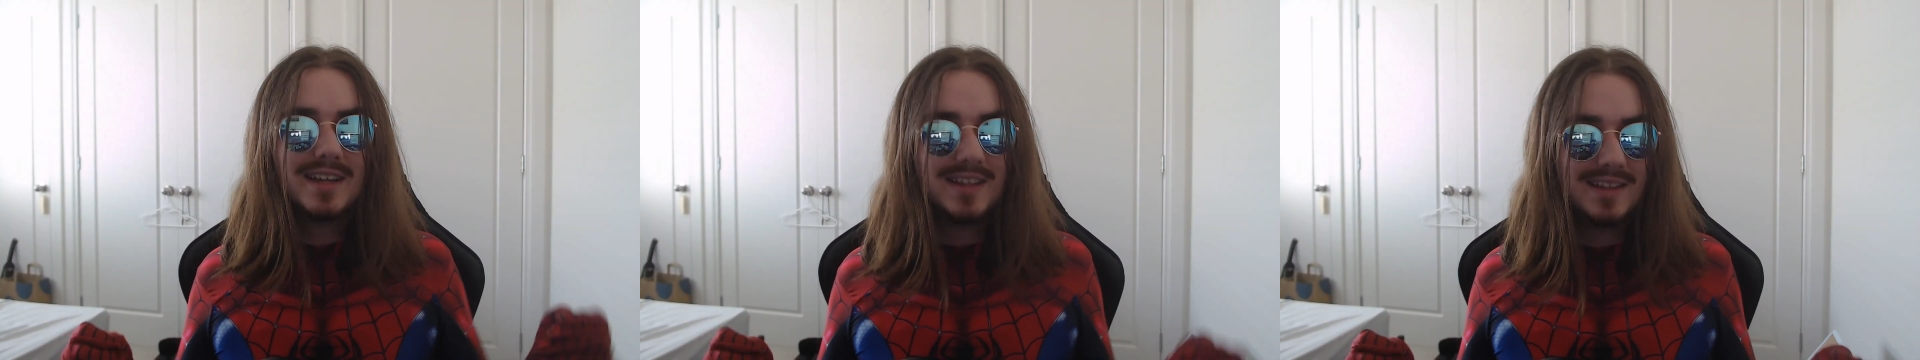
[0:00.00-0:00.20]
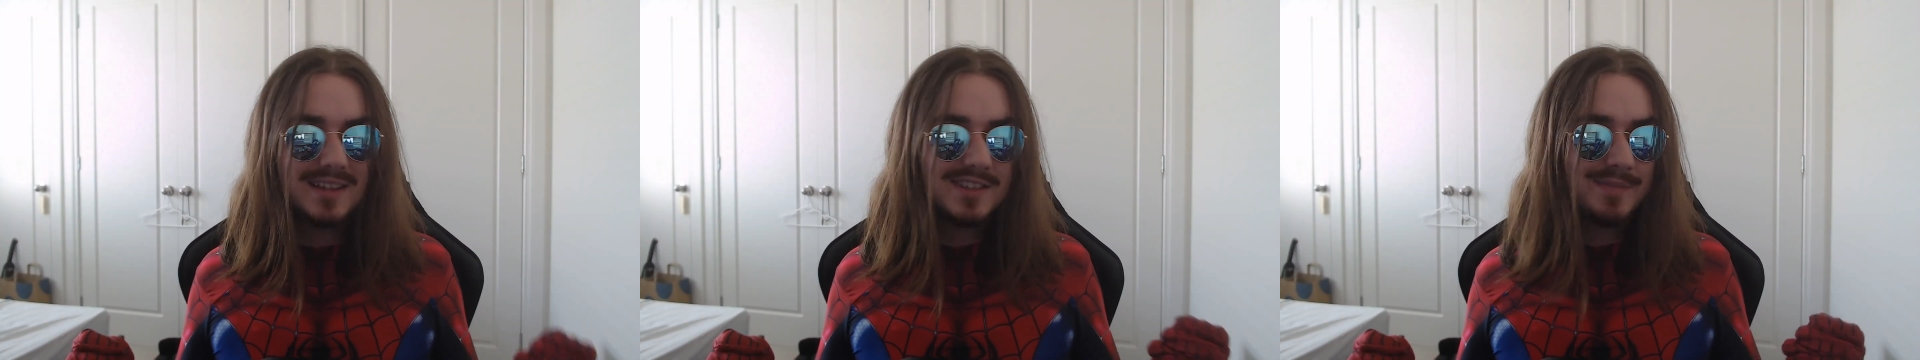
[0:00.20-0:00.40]

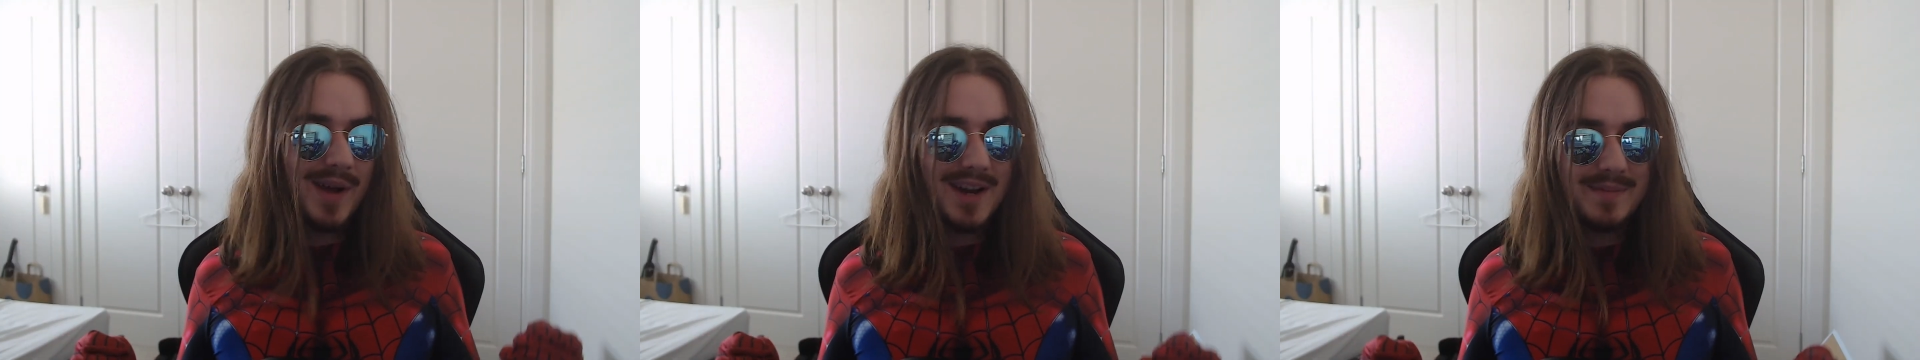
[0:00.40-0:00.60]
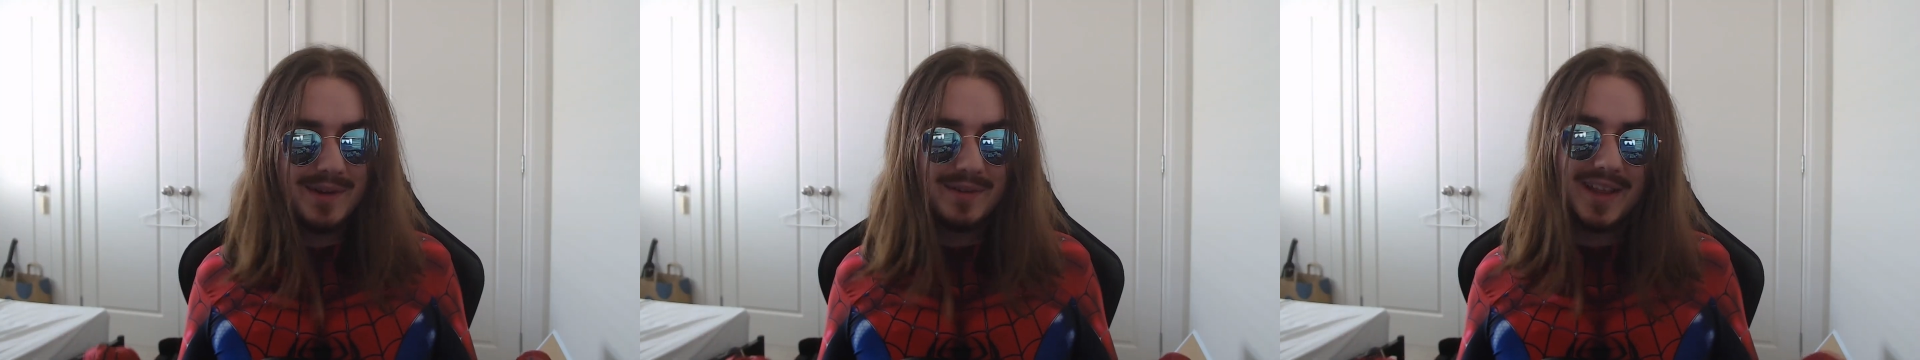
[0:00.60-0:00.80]

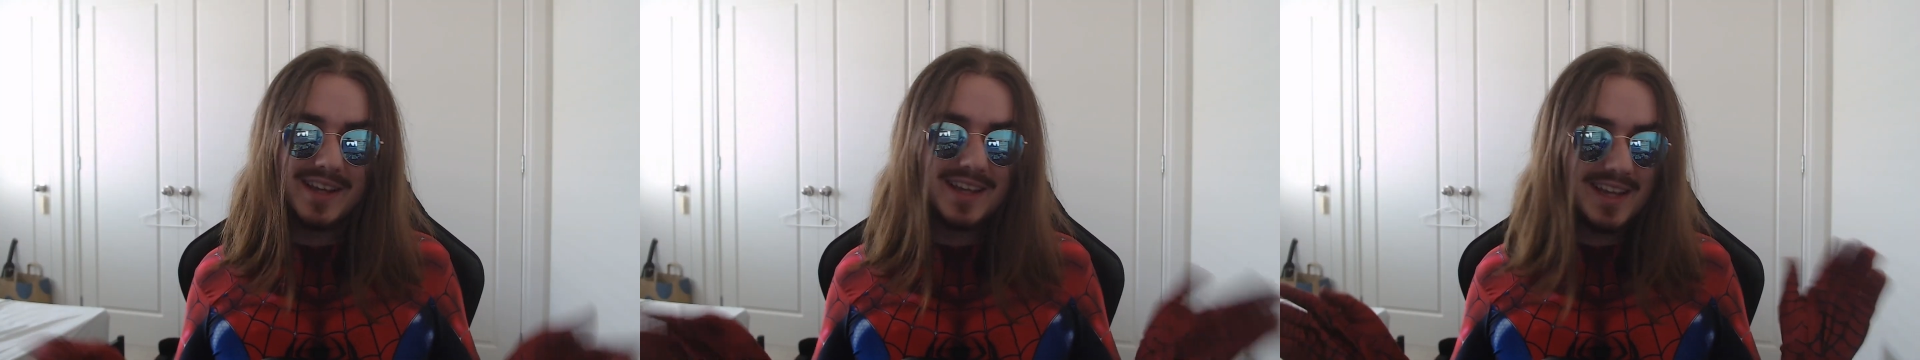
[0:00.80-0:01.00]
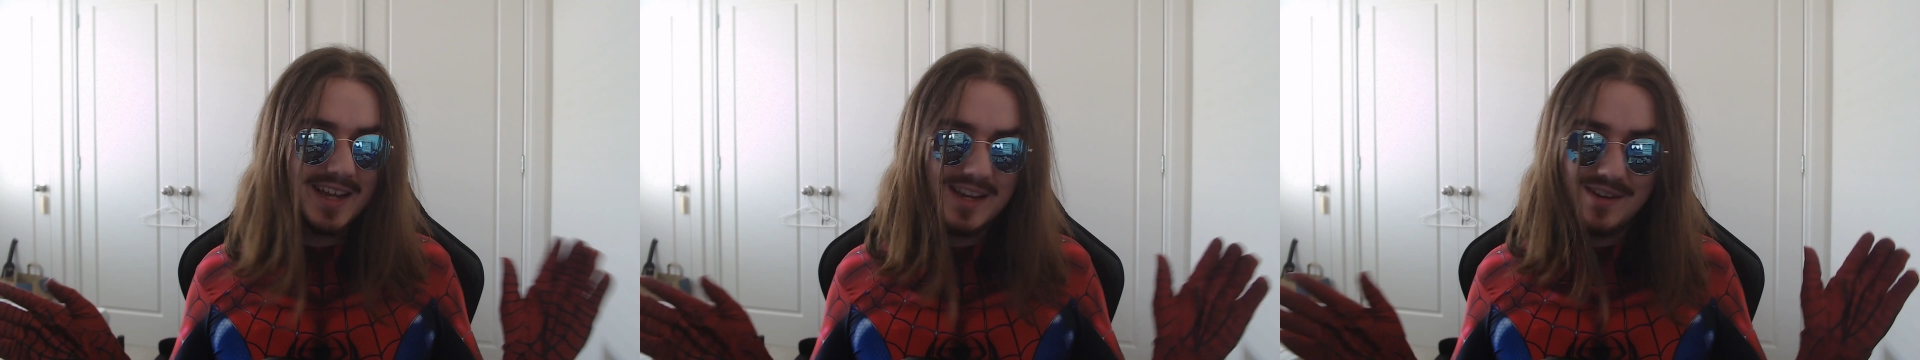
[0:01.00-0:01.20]
Spider-Man were
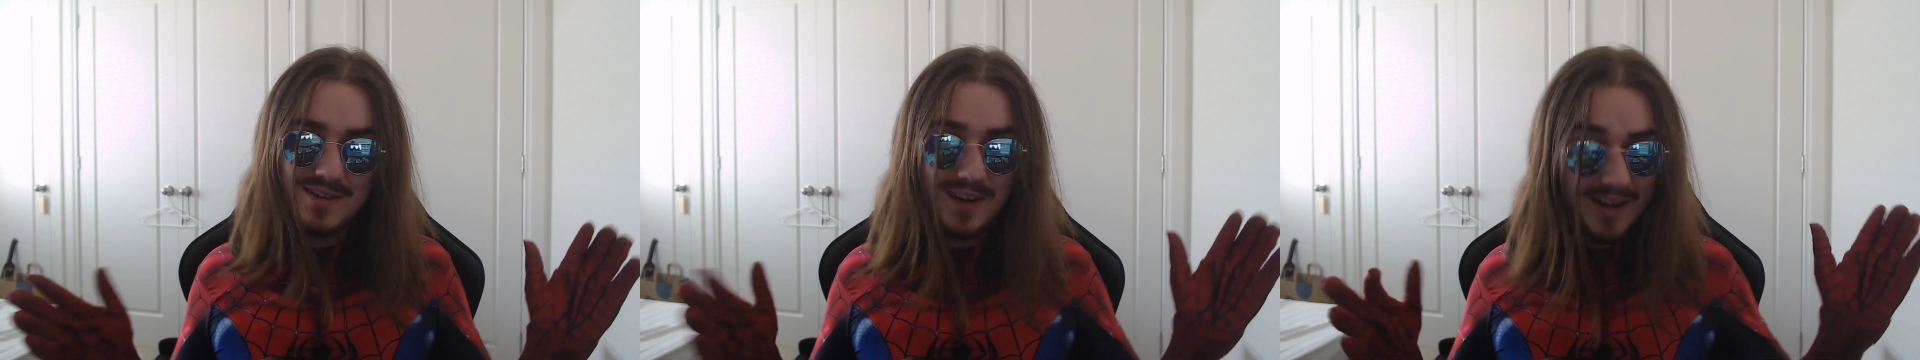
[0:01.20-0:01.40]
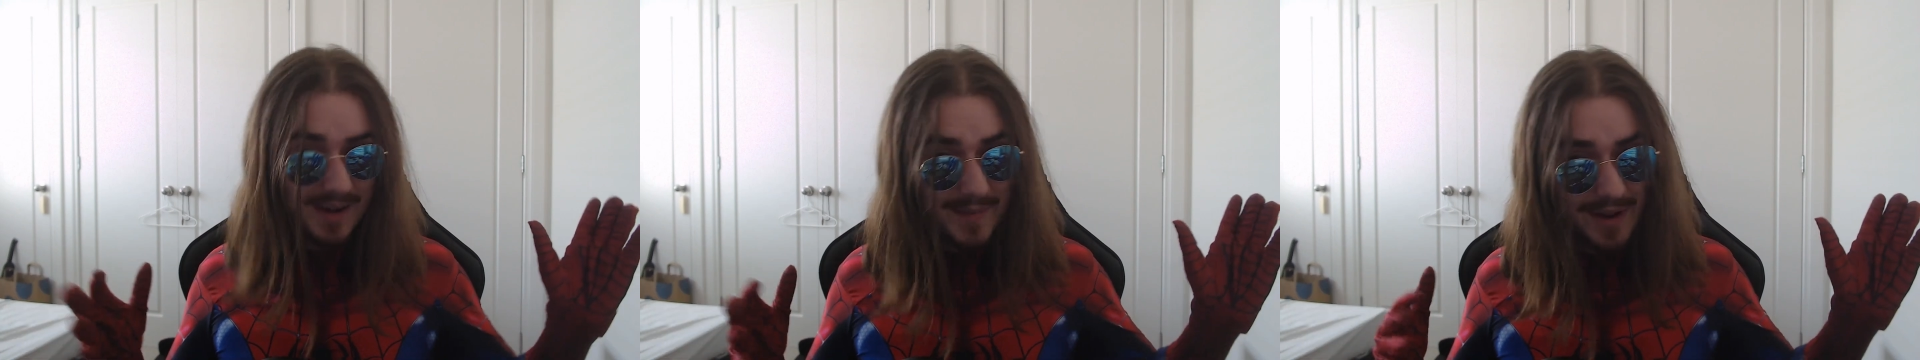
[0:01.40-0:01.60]
like, yeah, you
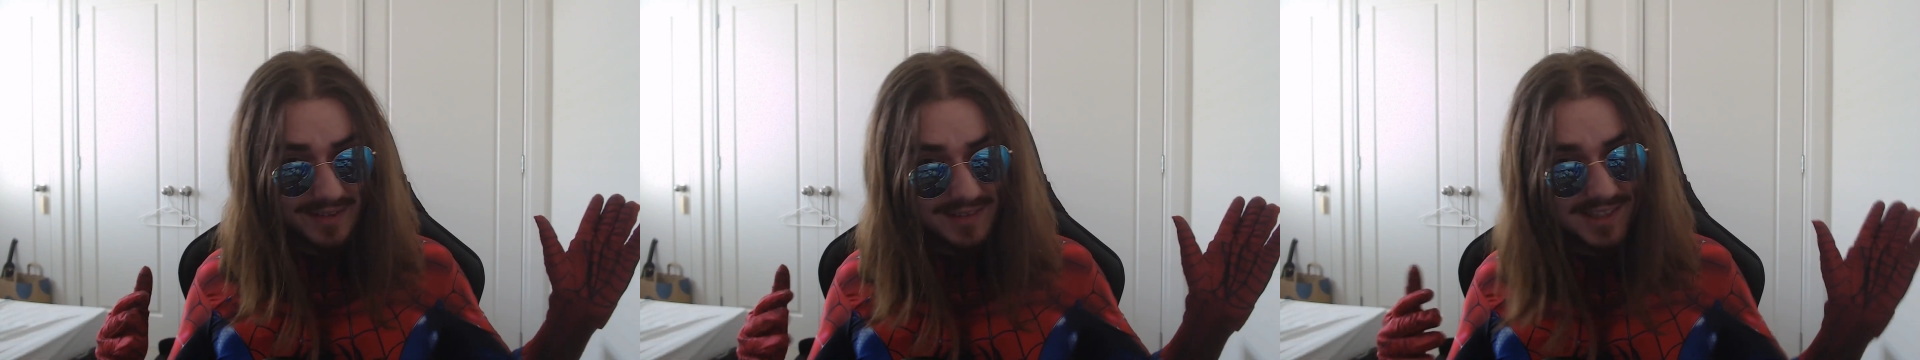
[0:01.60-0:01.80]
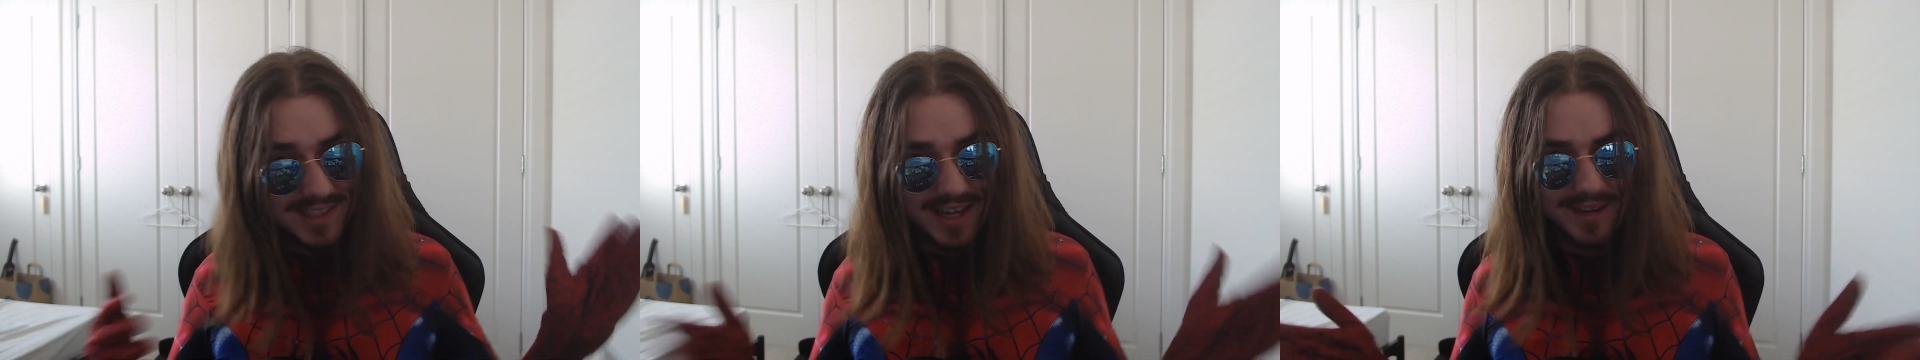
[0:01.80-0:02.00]
can come
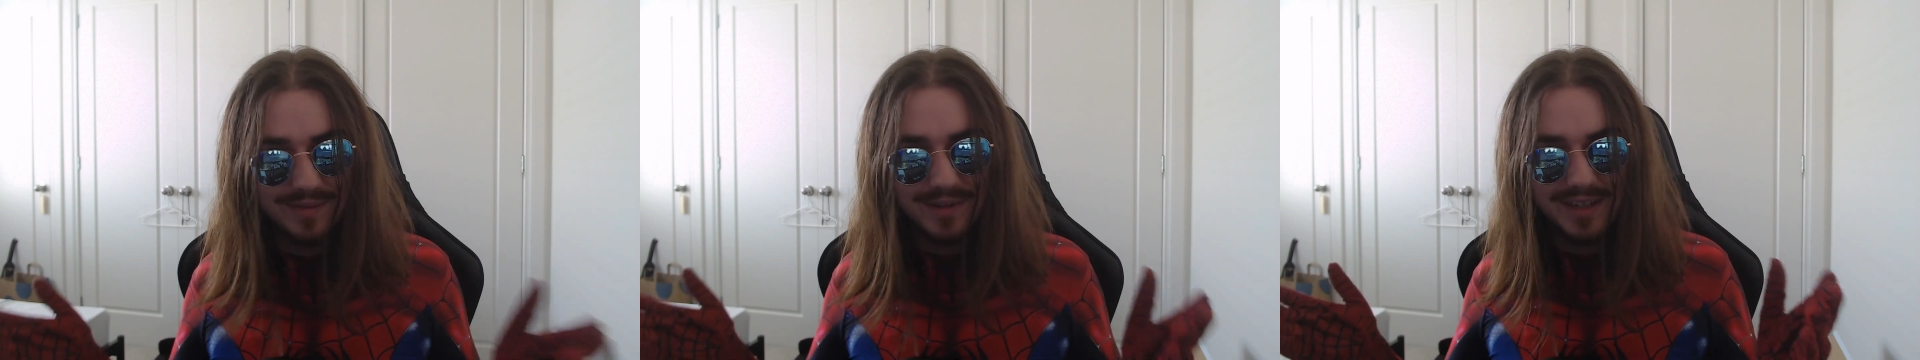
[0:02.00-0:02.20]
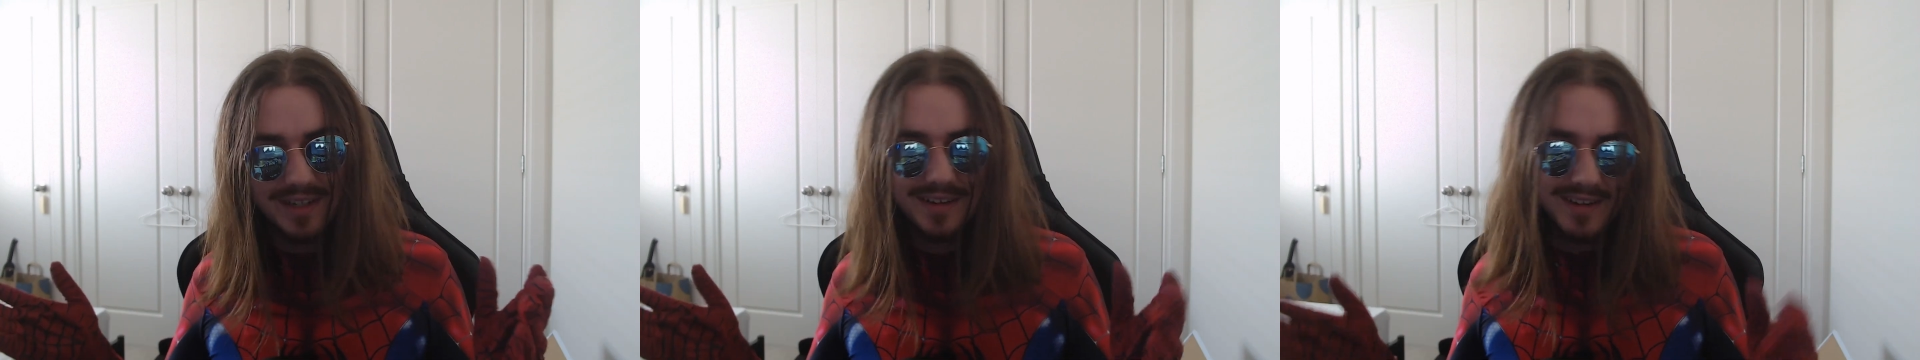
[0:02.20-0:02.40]
out
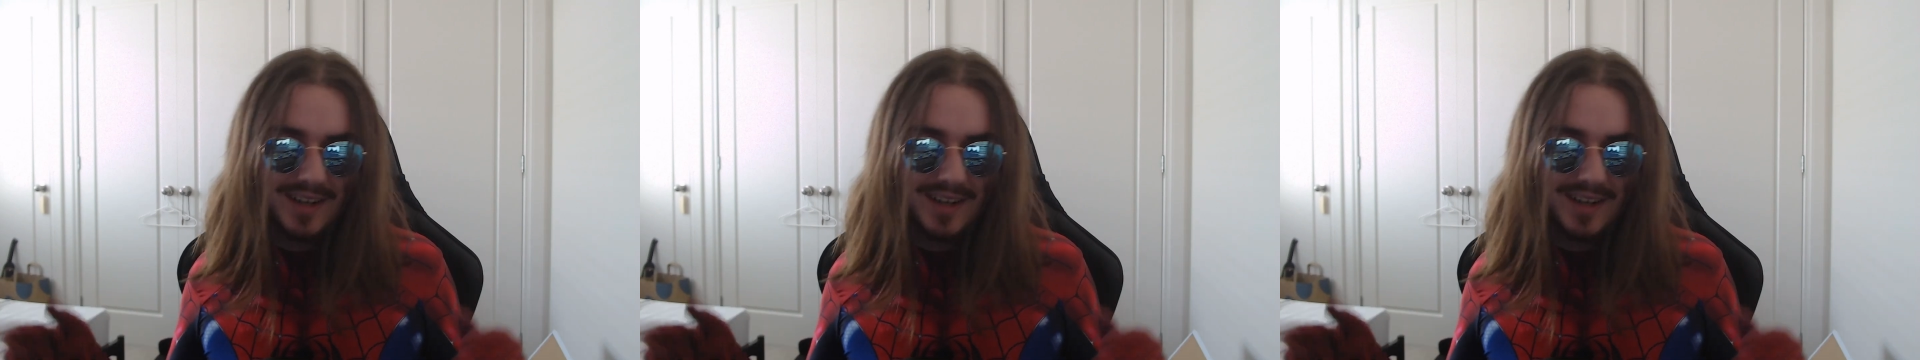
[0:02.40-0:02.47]
safely.